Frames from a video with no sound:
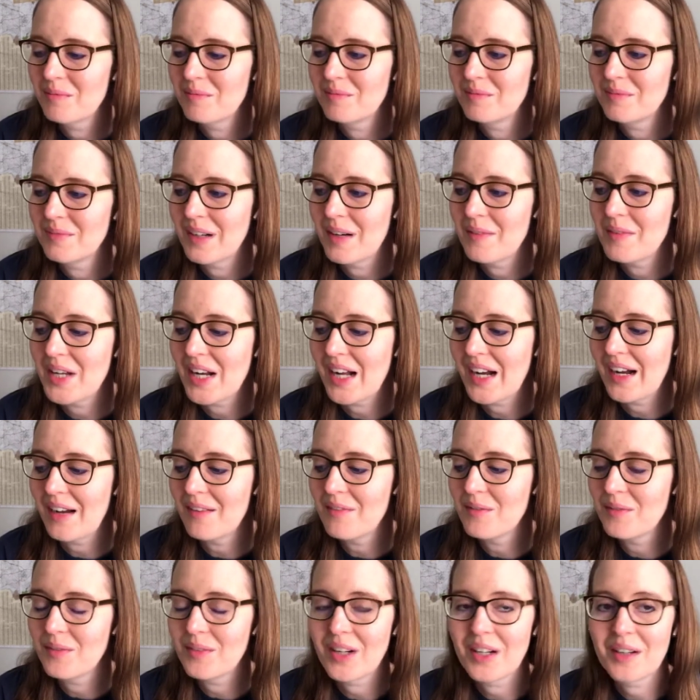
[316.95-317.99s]
mean,
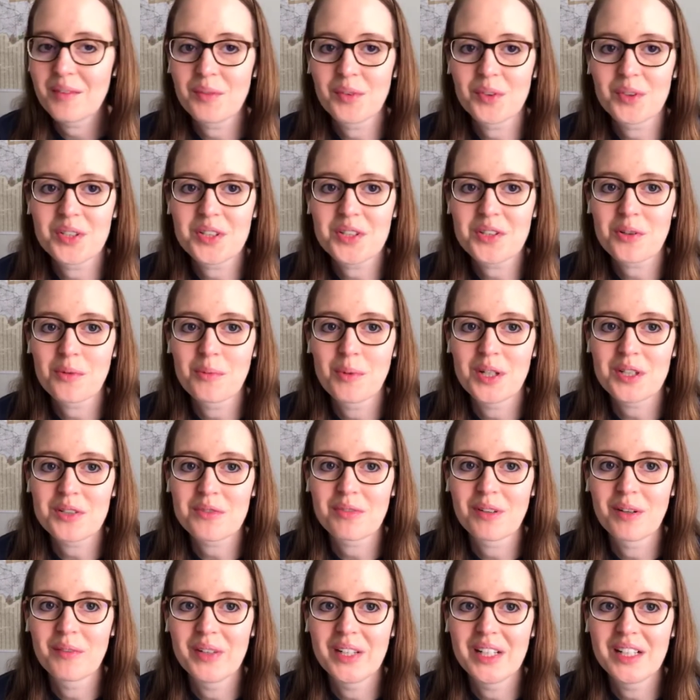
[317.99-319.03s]
I'm learning so much
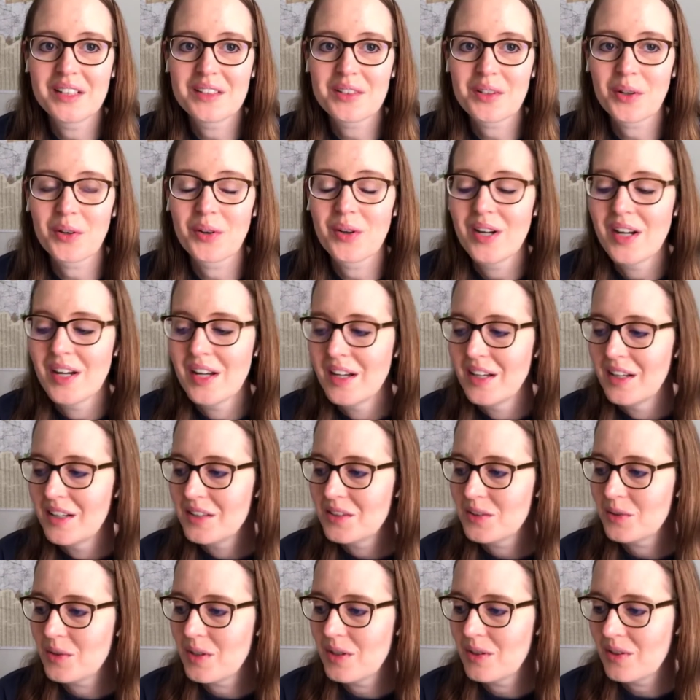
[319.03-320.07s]
from it. So
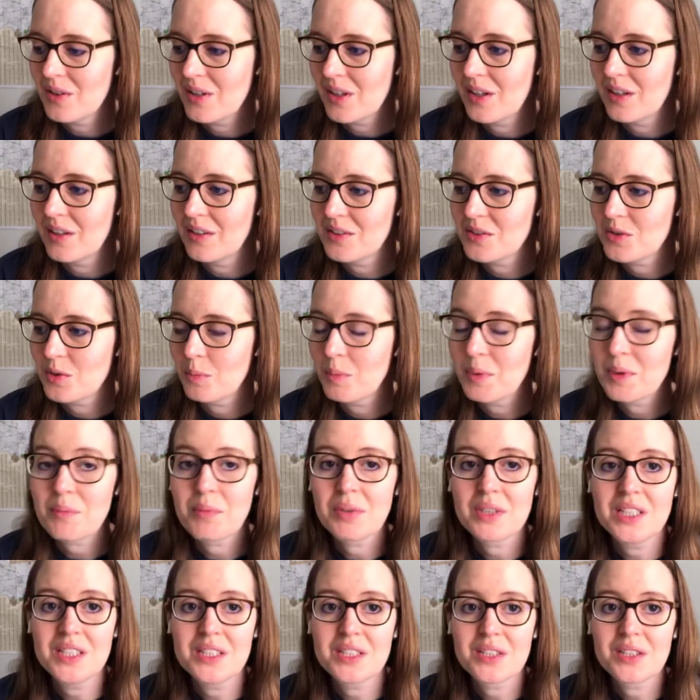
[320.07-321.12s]
but
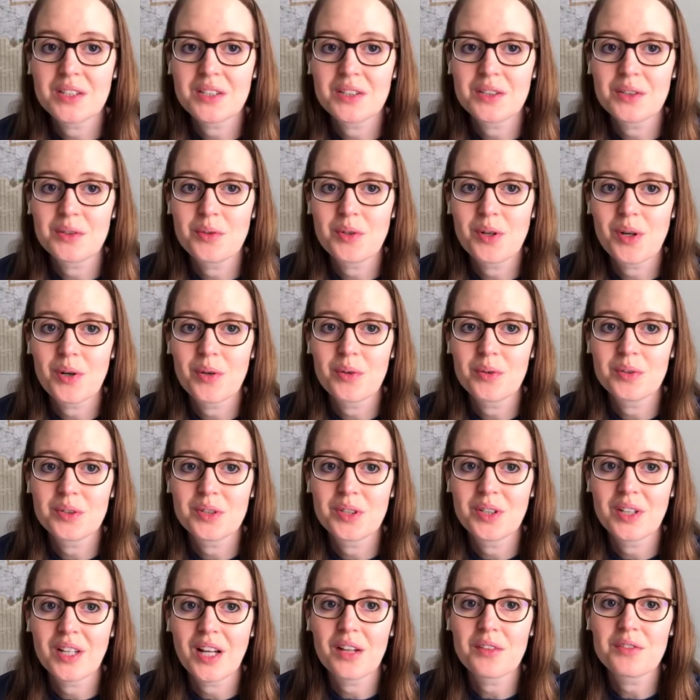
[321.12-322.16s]
please do go
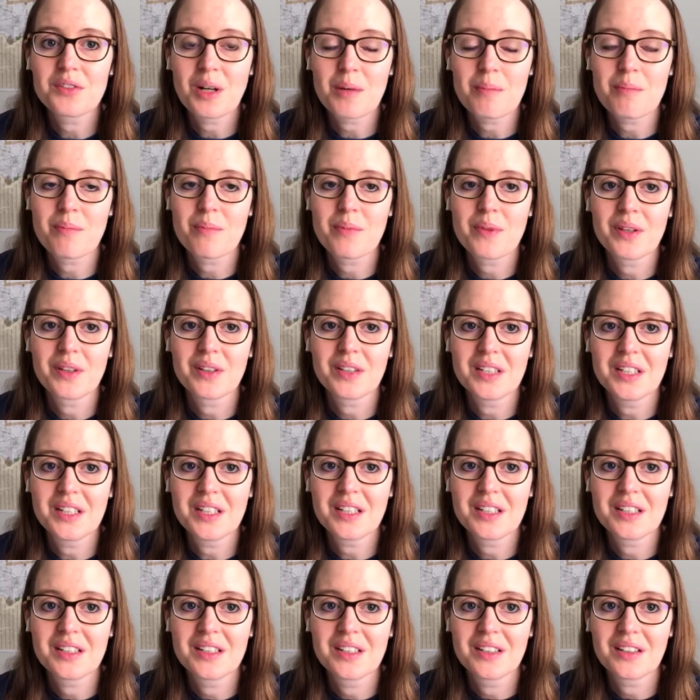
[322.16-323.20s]
to I'll drop the link
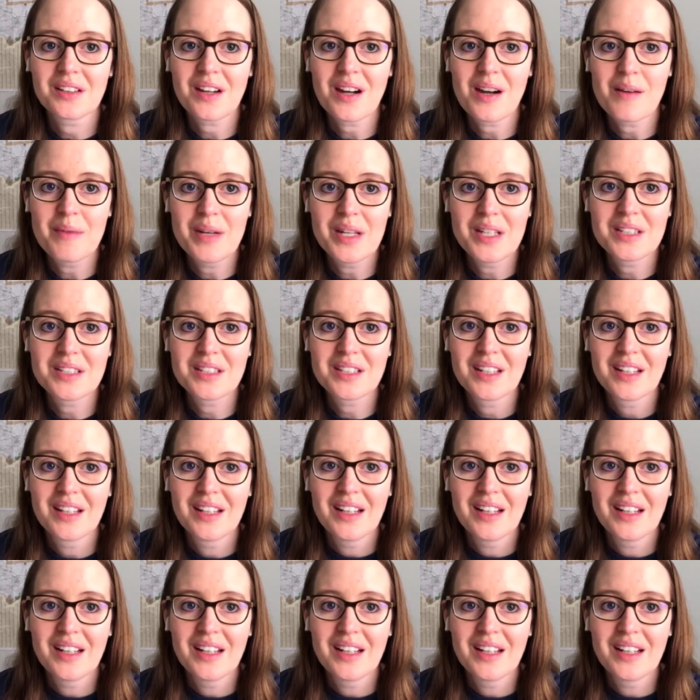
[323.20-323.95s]
in the comments.